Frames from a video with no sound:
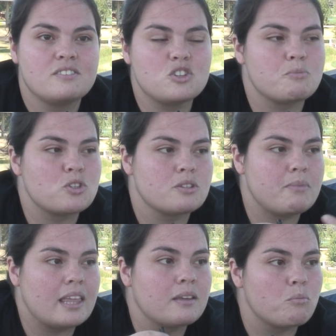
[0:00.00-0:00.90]
You're supposed to
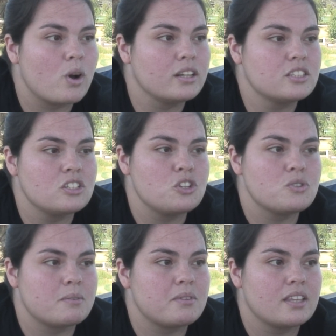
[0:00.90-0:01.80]
make them want to do
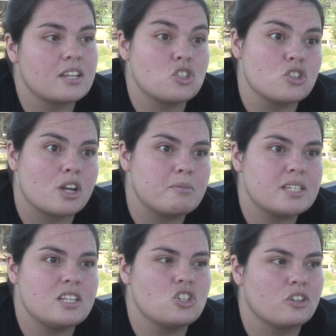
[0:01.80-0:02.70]
something. That's your job as a
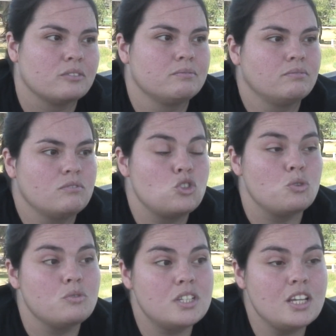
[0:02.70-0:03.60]
teacher,
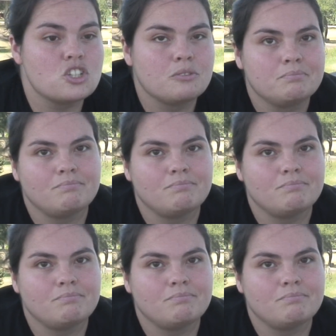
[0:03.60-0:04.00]
to teach.